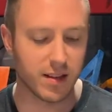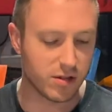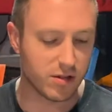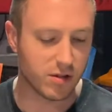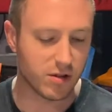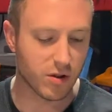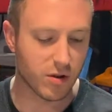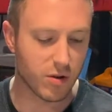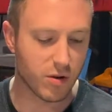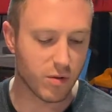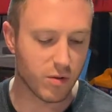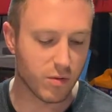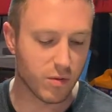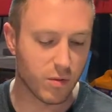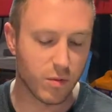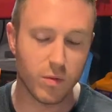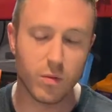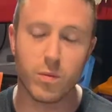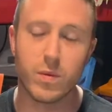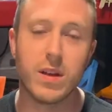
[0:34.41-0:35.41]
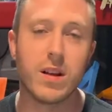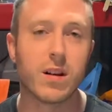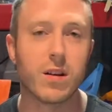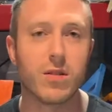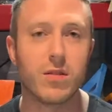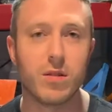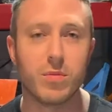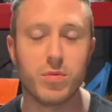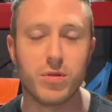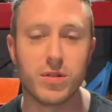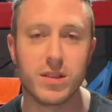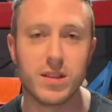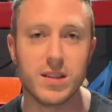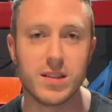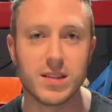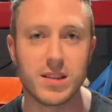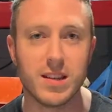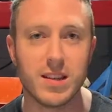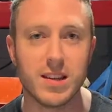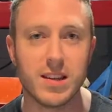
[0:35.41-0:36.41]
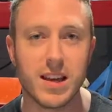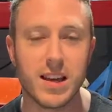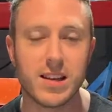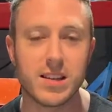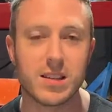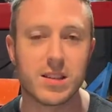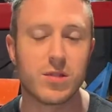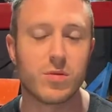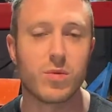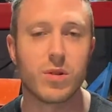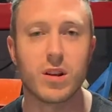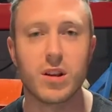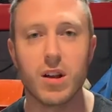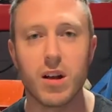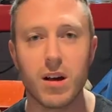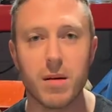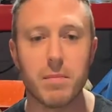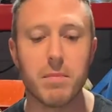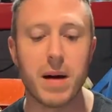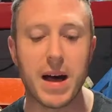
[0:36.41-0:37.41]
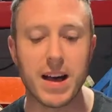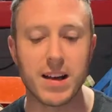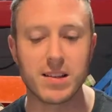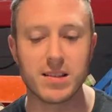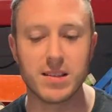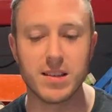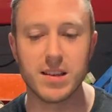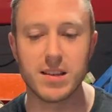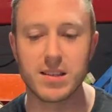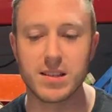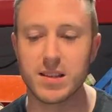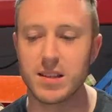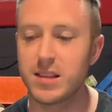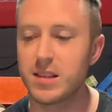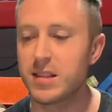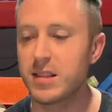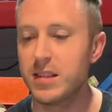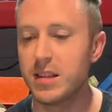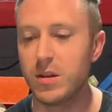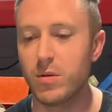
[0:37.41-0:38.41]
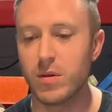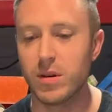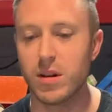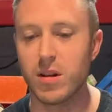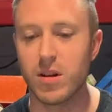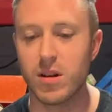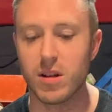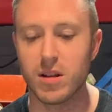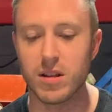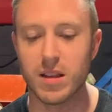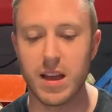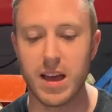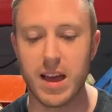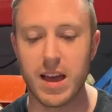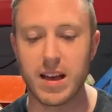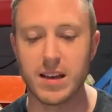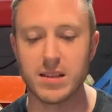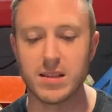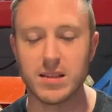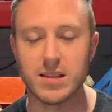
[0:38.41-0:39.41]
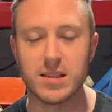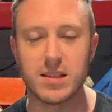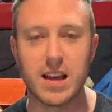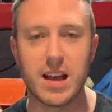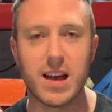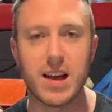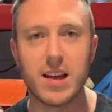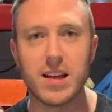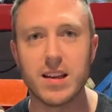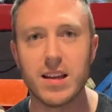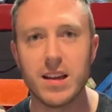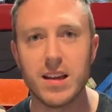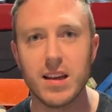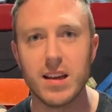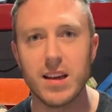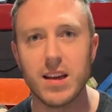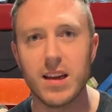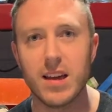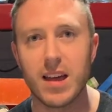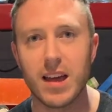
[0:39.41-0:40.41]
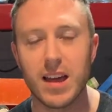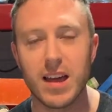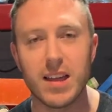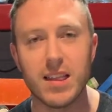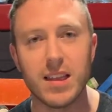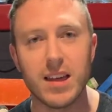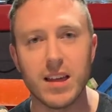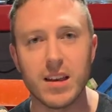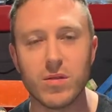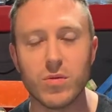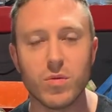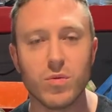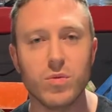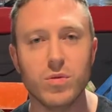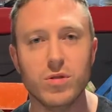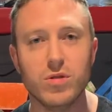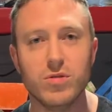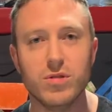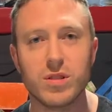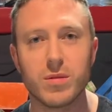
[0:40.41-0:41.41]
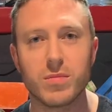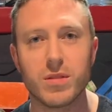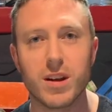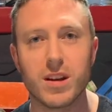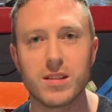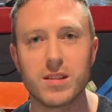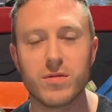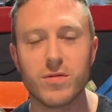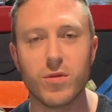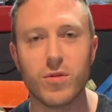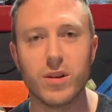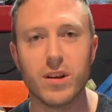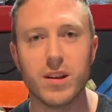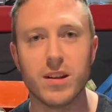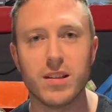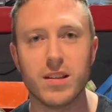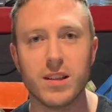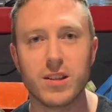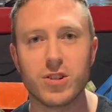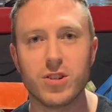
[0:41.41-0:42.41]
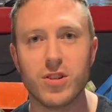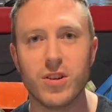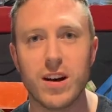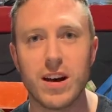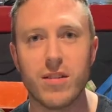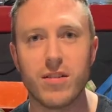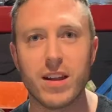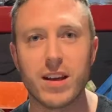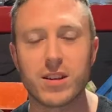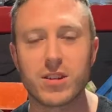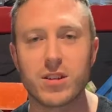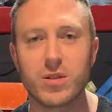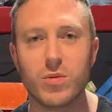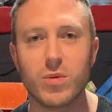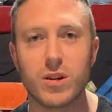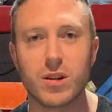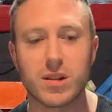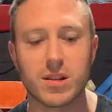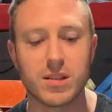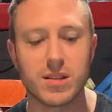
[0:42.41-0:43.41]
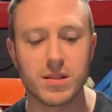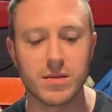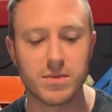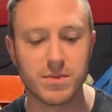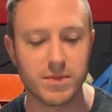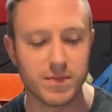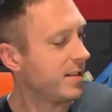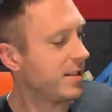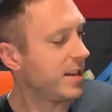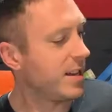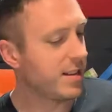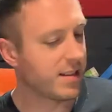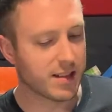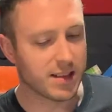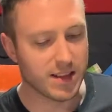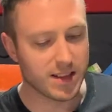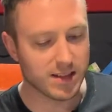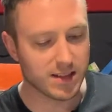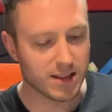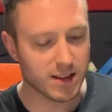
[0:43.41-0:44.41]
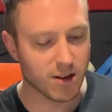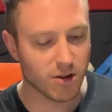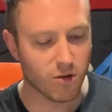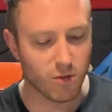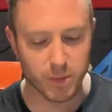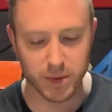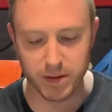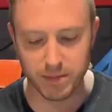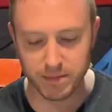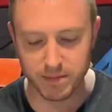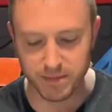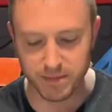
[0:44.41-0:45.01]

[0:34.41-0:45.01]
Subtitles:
So we are going to put this to the test. We're going to unbox this, see what it all has inside, and then we'll do some cuts for you, let you know how it actually works. Let's get this thing open.